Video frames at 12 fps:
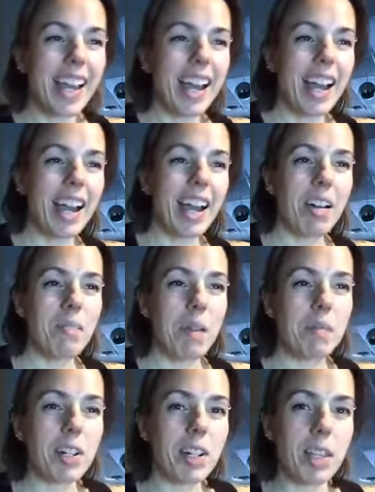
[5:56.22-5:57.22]
Um,
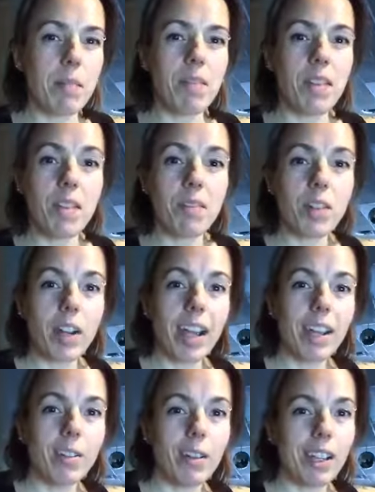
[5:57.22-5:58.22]
I'm sure some of you have
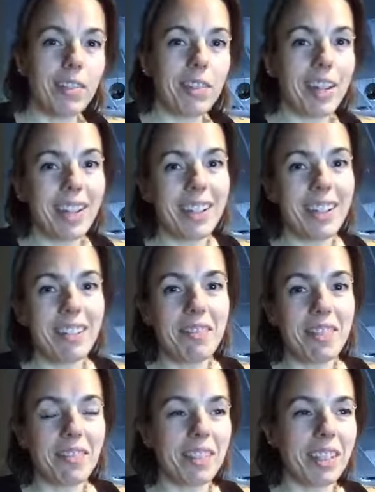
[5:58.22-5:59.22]
tried oil of oregano
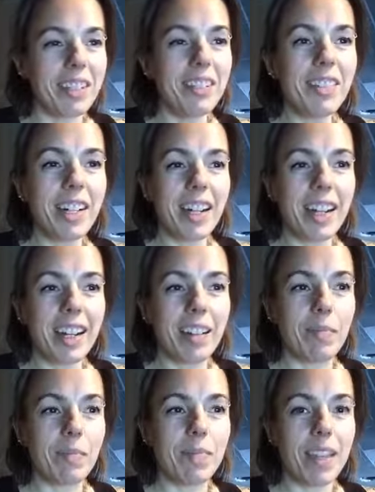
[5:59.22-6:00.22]
for flu.
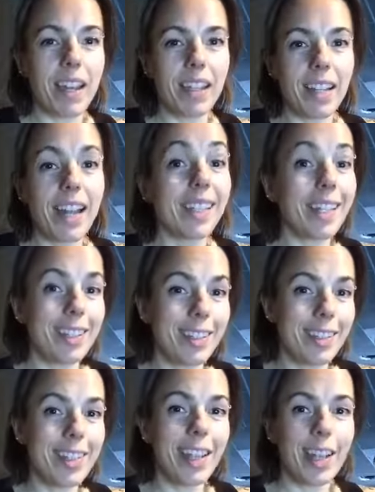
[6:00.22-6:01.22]
Um, I, I, like to
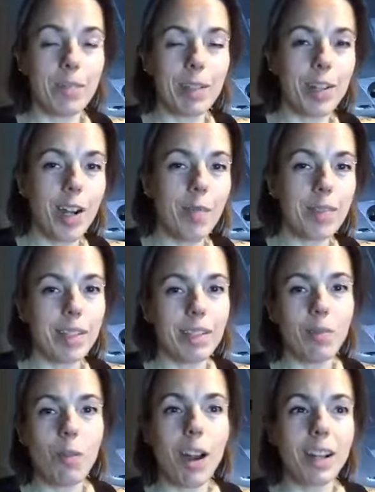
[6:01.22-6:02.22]
use that a couple of drops
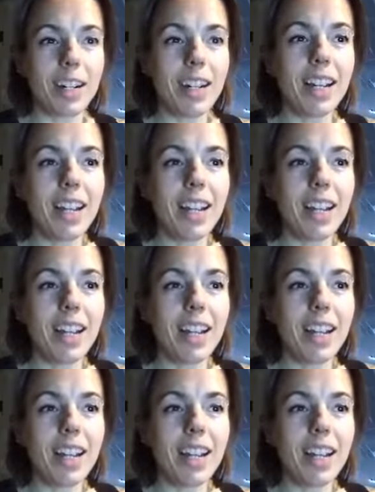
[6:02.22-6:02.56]
in water.